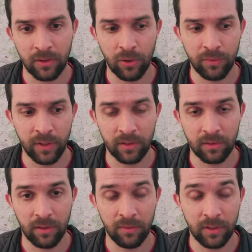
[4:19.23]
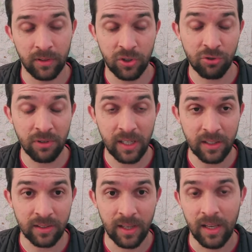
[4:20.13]
So if it's
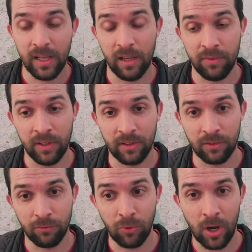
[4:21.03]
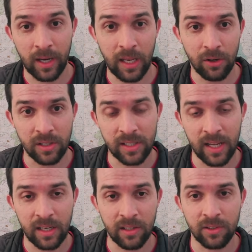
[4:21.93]
trees, if it's rocky or
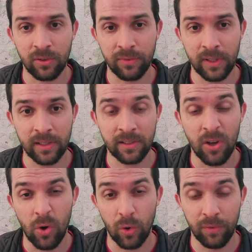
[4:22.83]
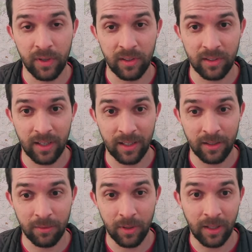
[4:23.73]
sandy surface, or if it's
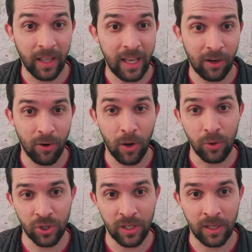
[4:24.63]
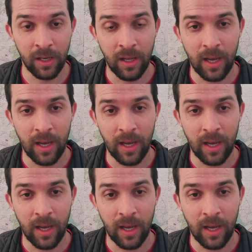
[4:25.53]
a lake or an ocean,